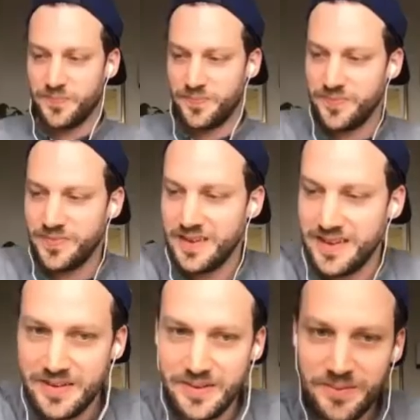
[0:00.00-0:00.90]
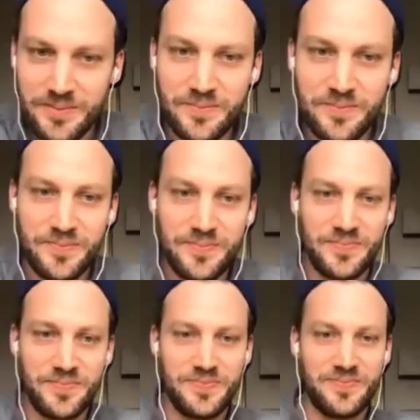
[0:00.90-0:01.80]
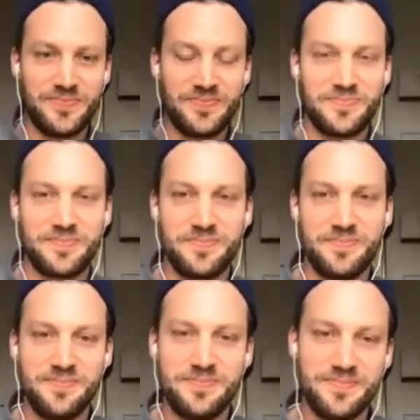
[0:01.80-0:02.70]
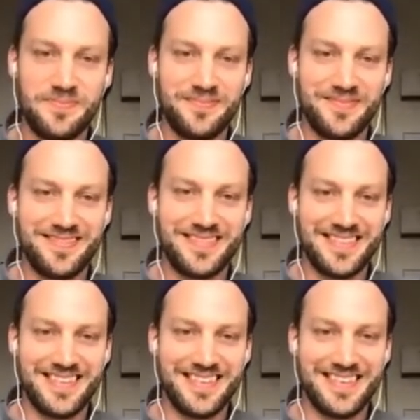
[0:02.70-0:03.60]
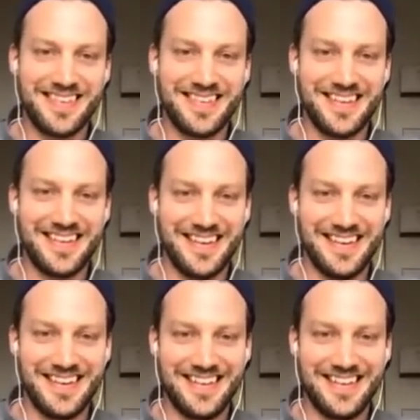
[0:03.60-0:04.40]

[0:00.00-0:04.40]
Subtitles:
No words are spoken by the person on screen.